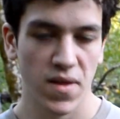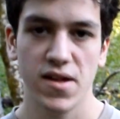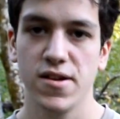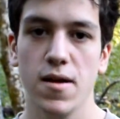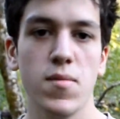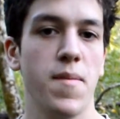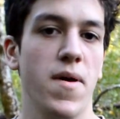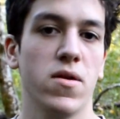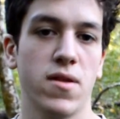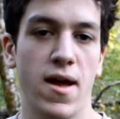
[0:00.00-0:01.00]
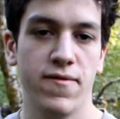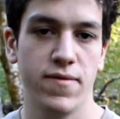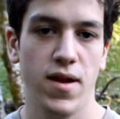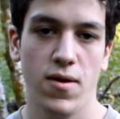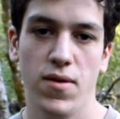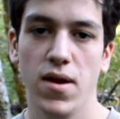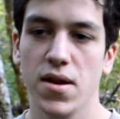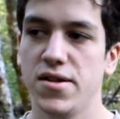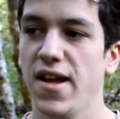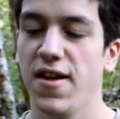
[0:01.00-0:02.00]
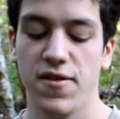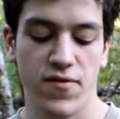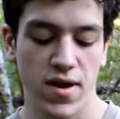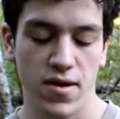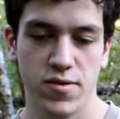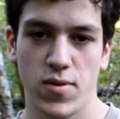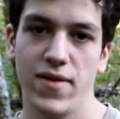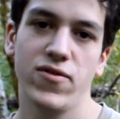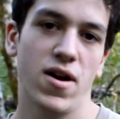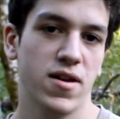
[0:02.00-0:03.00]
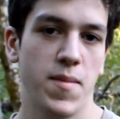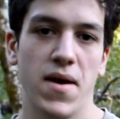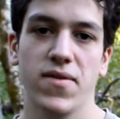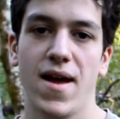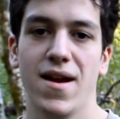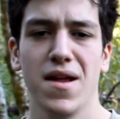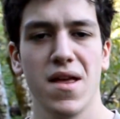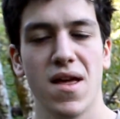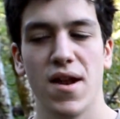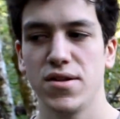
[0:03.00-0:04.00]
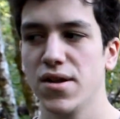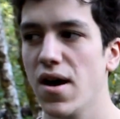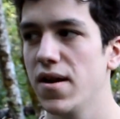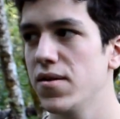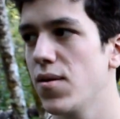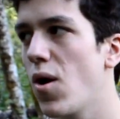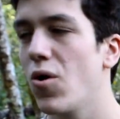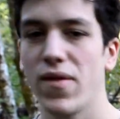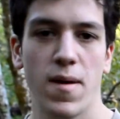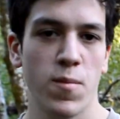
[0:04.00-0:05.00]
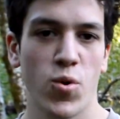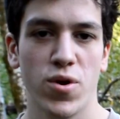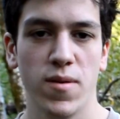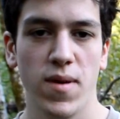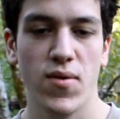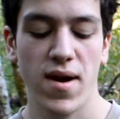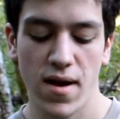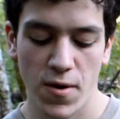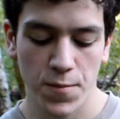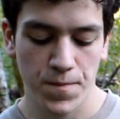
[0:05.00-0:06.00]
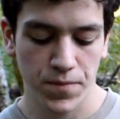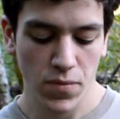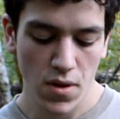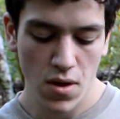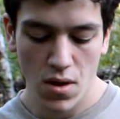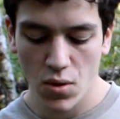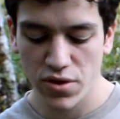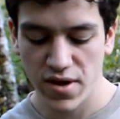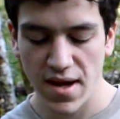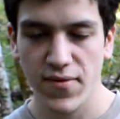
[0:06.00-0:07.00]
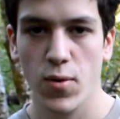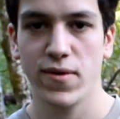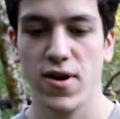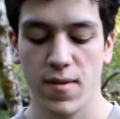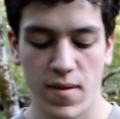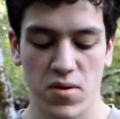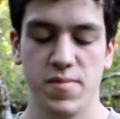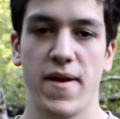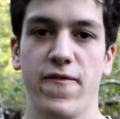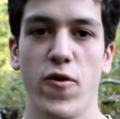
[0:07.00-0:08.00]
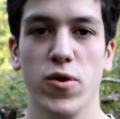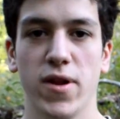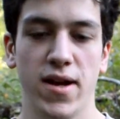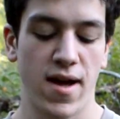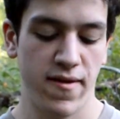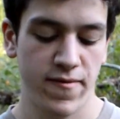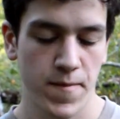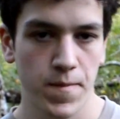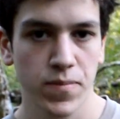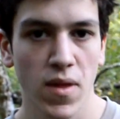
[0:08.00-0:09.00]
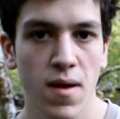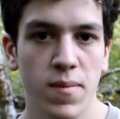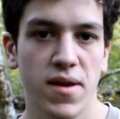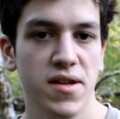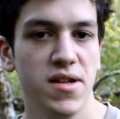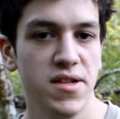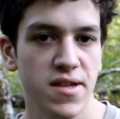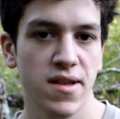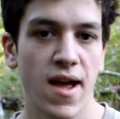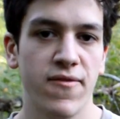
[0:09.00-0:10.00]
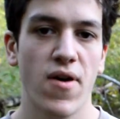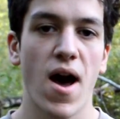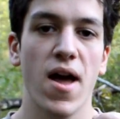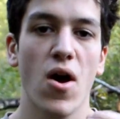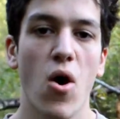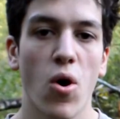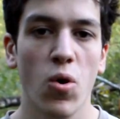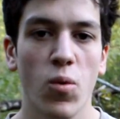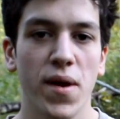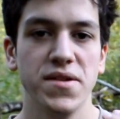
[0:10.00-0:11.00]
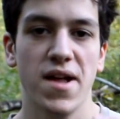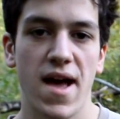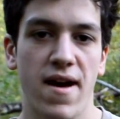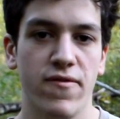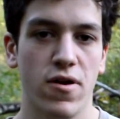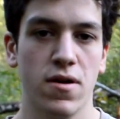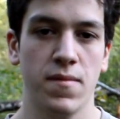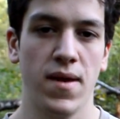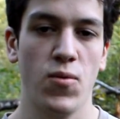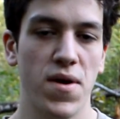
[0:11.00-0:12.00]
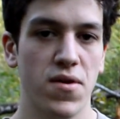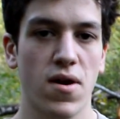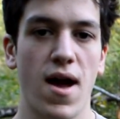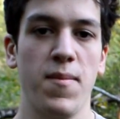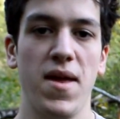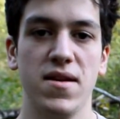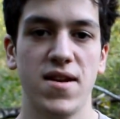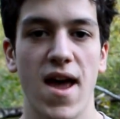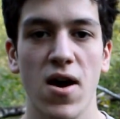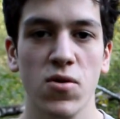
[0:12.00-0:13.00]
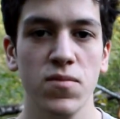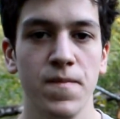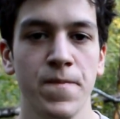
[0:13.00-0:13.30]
is not my belt knife. You know, you can see other videos where I've talked about that. It's not all that important to me right now. The knife I want to talk about is my folding knife, because this is a knife I always have on me, whether I'm in town,